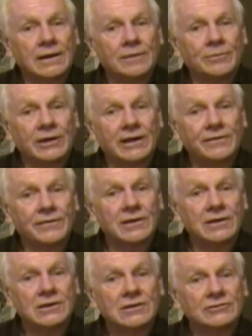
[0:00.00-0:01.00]
But I
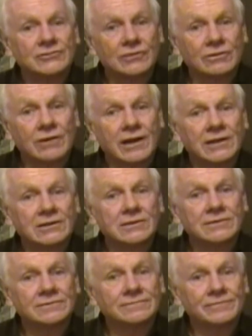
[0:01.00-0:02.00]
think he is
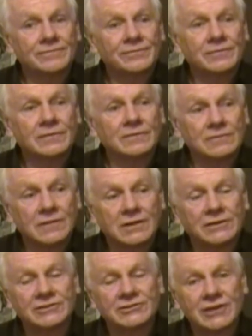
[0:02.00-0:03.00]
correct
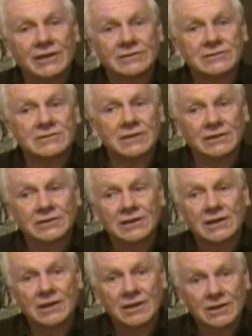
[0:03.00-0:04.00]
in a sense that,
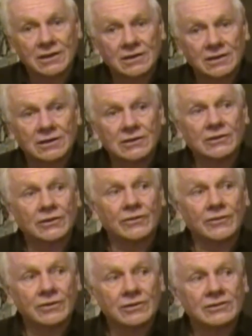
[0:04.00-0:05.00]

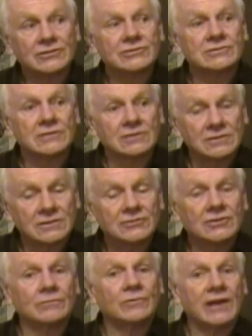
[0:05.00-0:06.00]
there is
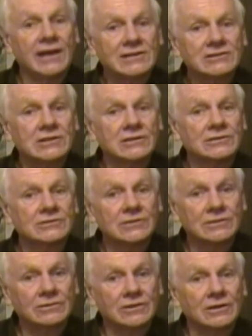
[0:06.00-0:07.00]
some nastiness
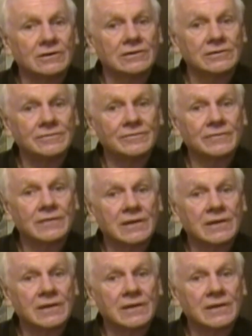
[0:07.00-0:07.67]
going on.